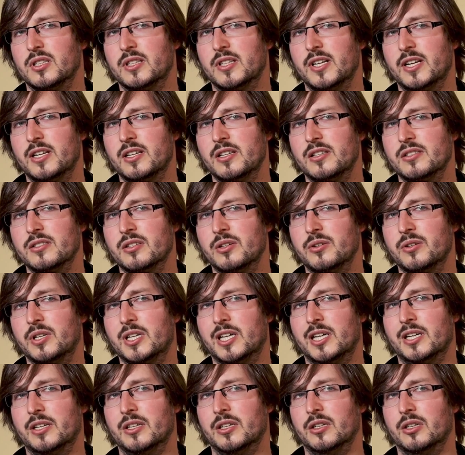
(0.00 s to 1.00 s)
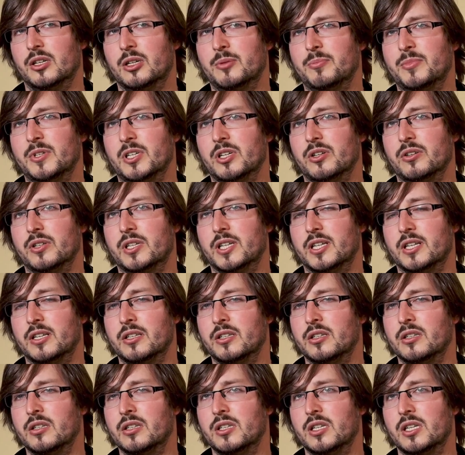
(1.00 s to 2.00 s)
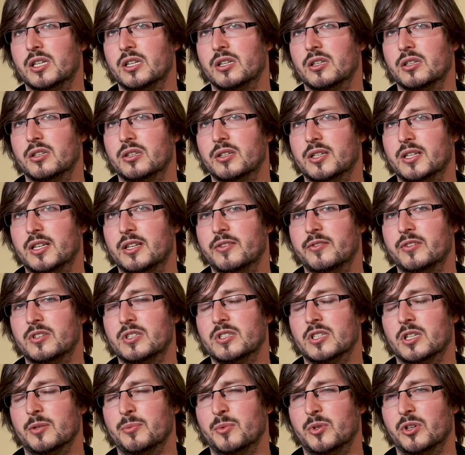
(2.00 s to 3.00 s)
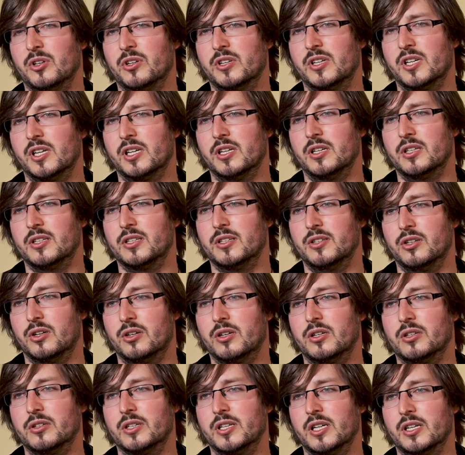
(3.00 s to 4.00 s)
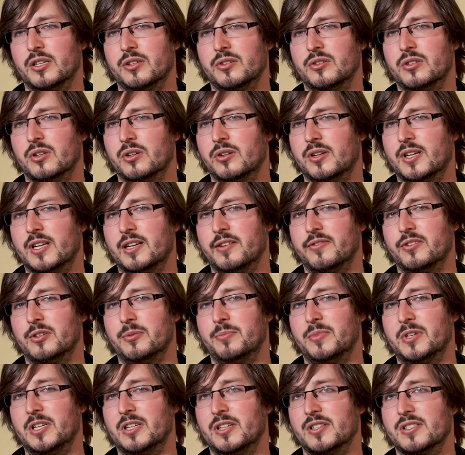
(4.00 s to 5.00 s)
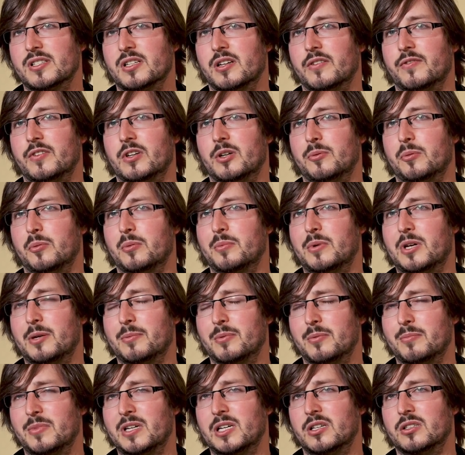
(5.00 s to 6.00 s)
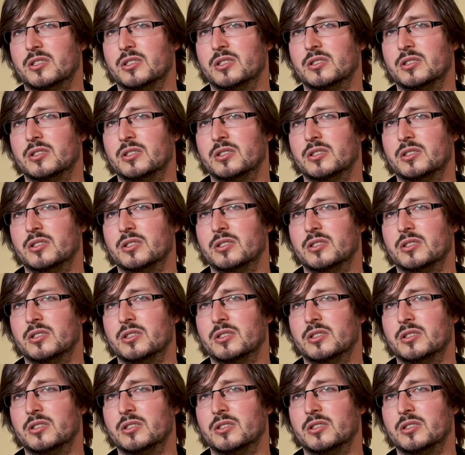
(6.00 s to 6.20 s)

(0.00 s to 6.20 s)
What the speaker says: That it's okay to not be okay. Every time you're okay, not okay, you don't have to beat yourself up about